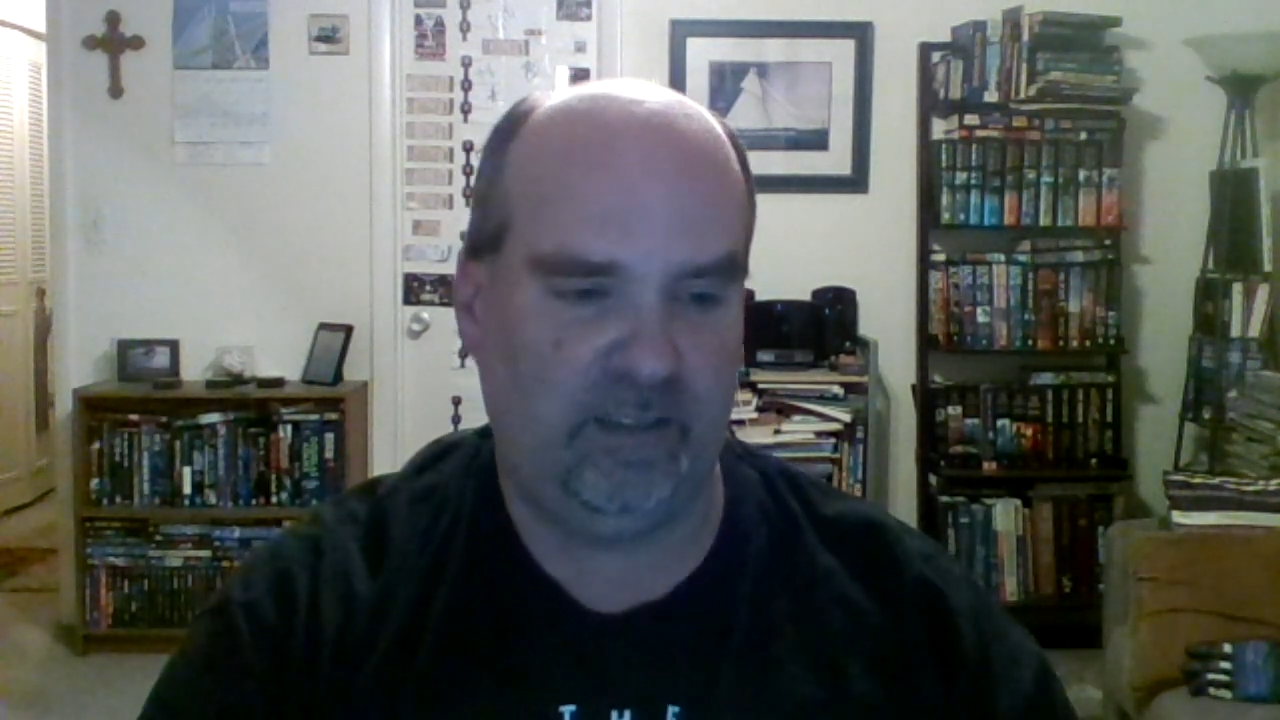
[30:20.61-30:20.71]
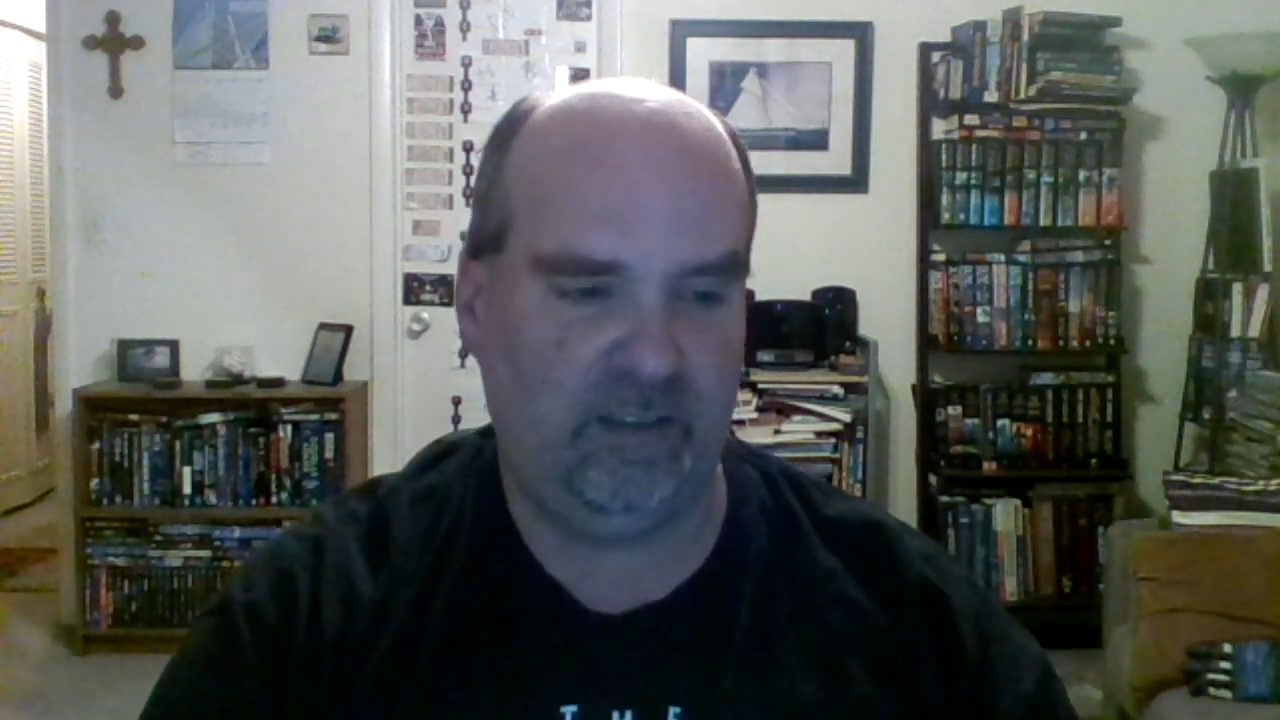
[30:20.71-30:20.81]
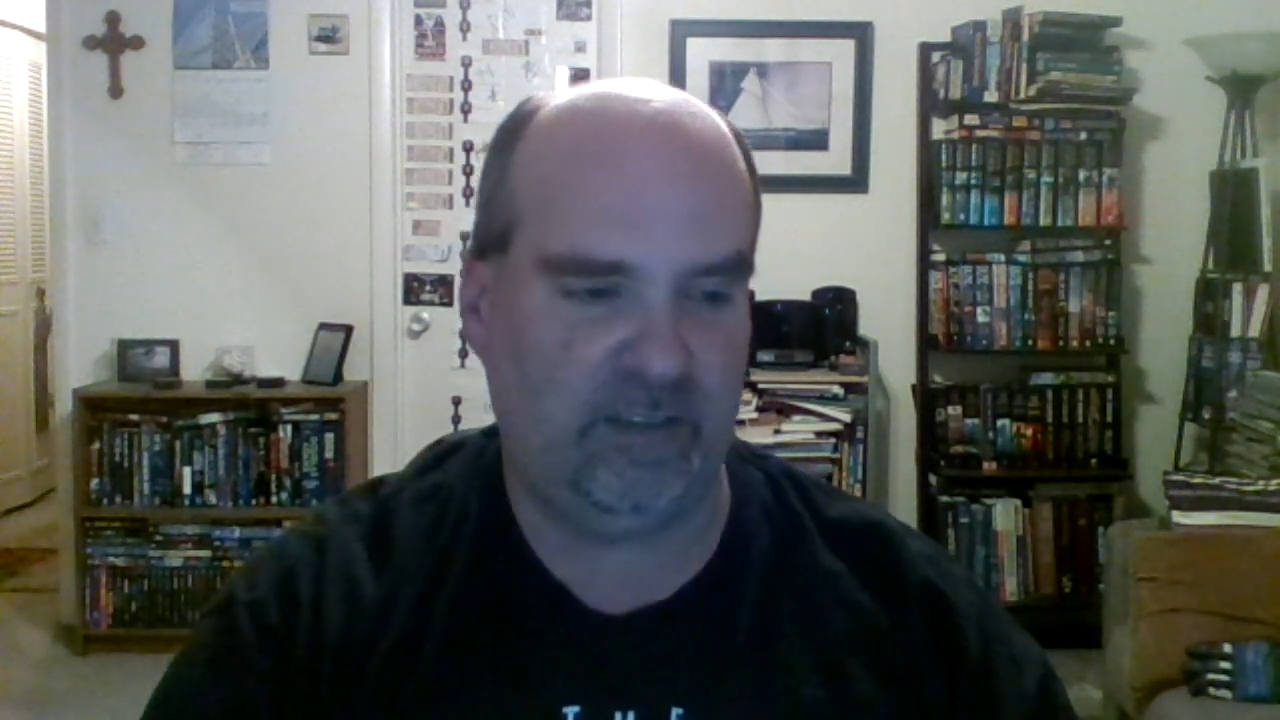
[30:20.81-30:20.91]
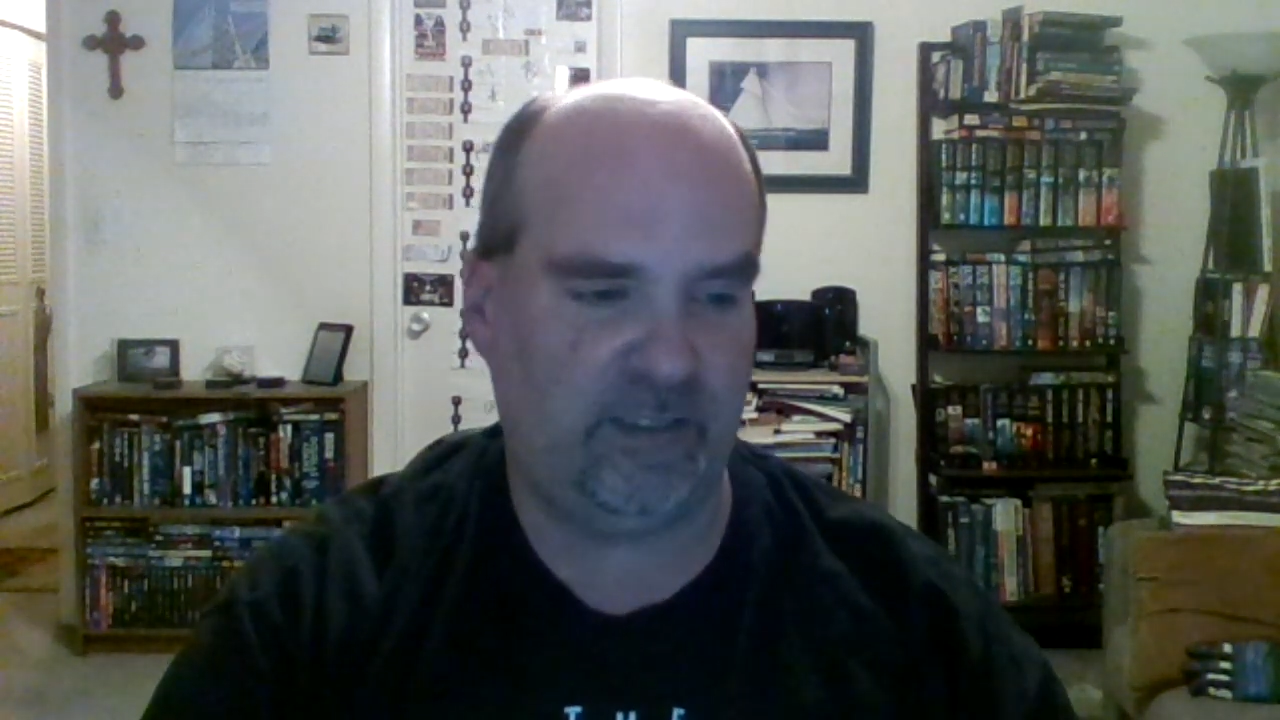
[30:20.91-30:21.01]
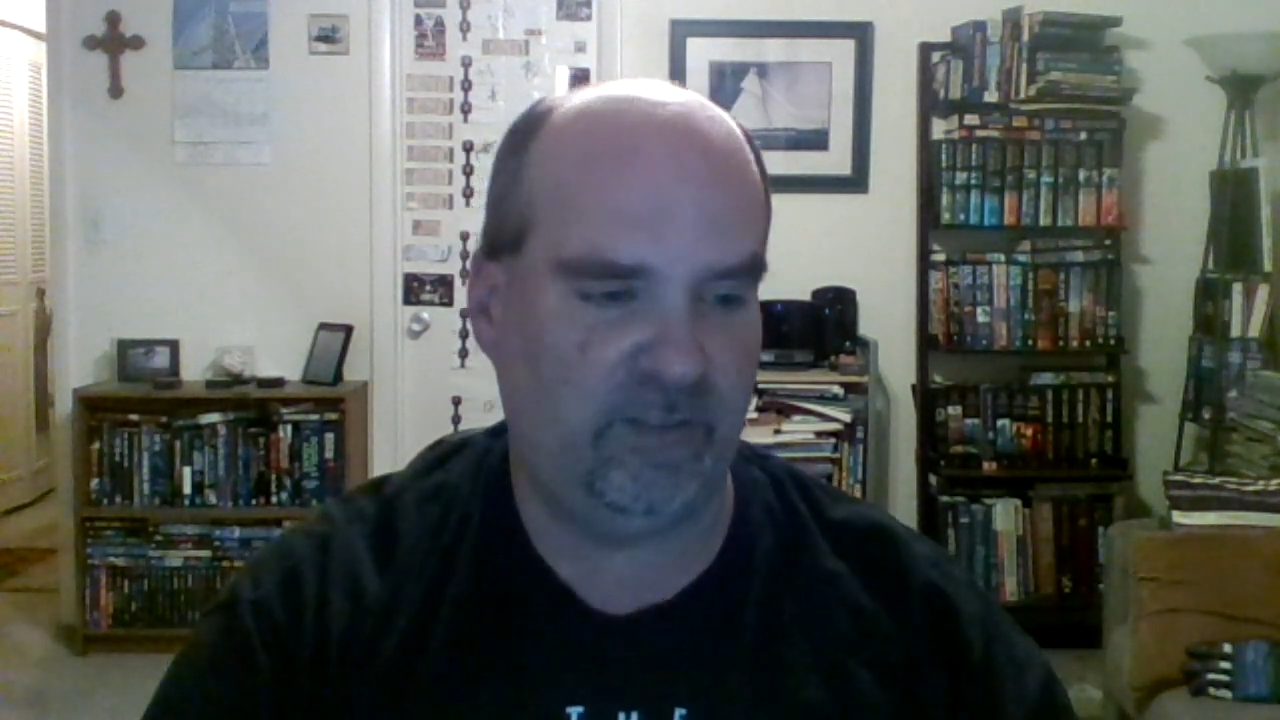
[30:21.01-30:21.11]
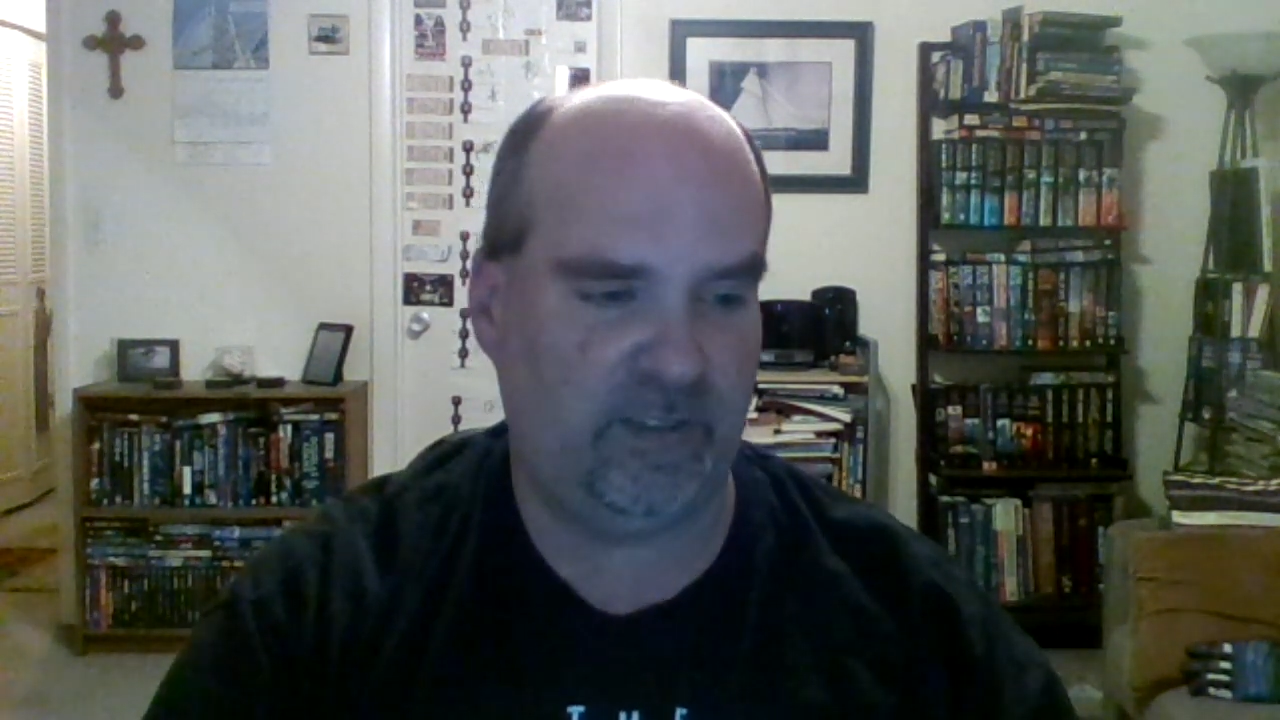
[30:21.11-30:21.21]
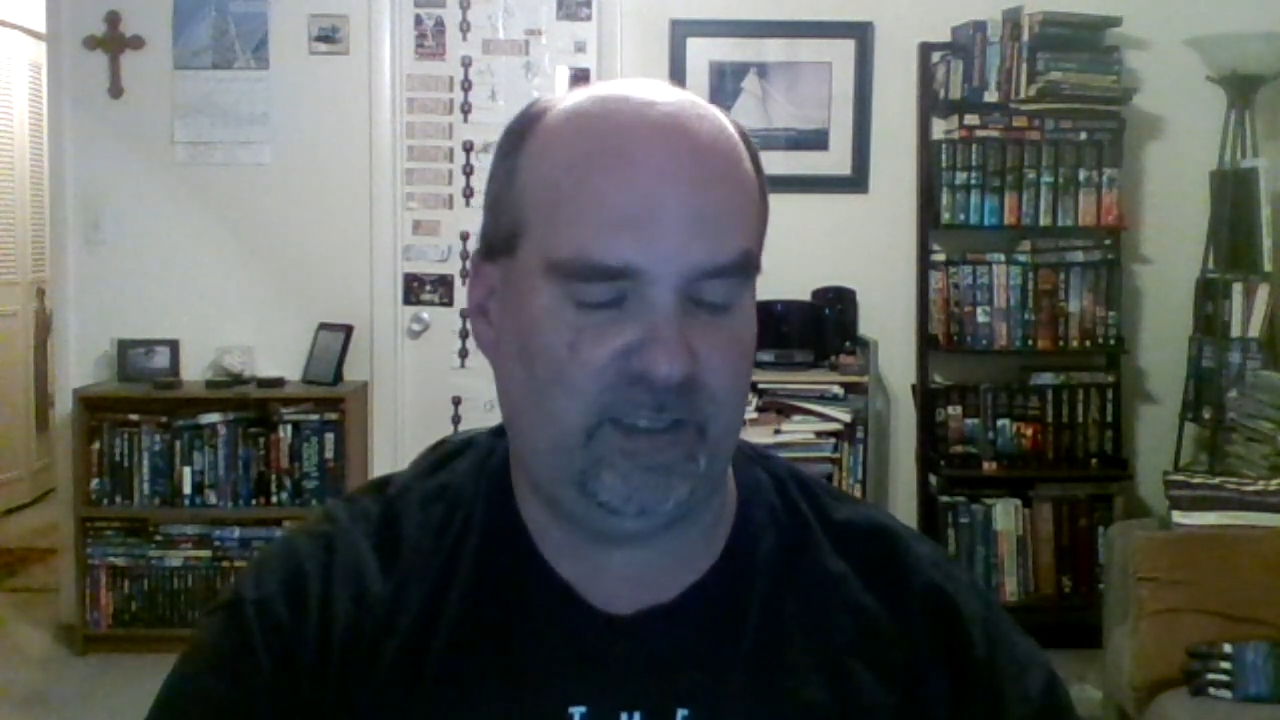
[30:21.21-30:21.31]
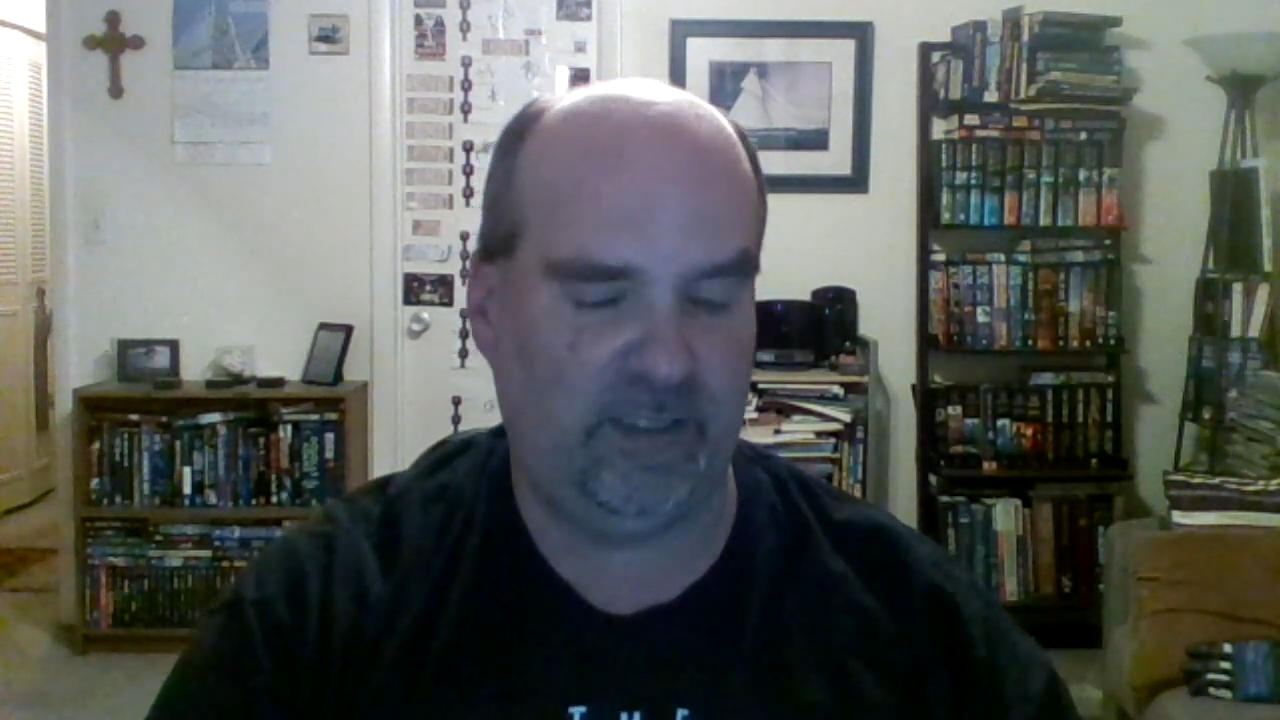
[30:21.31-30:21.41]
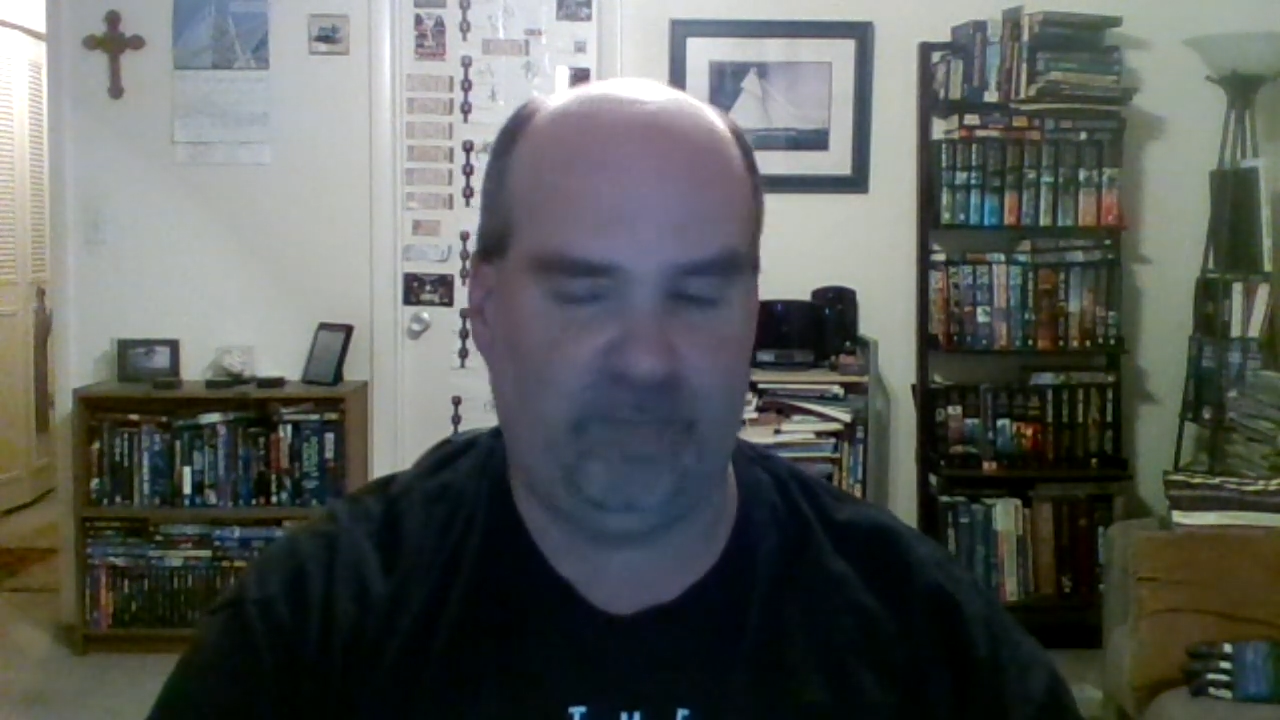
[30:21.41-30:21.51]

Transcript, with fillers: versus